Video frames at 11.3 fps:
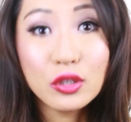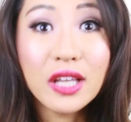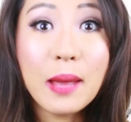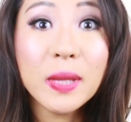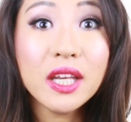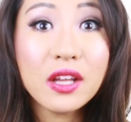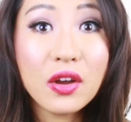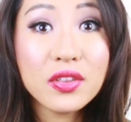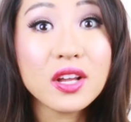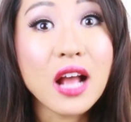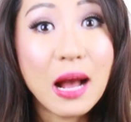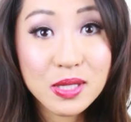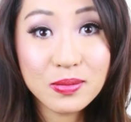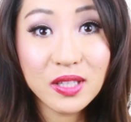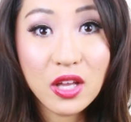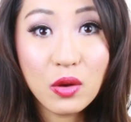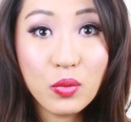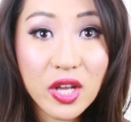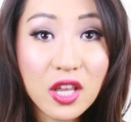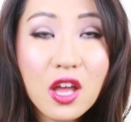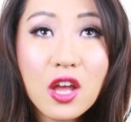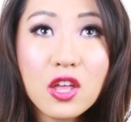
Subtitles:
Let me know in the comments below what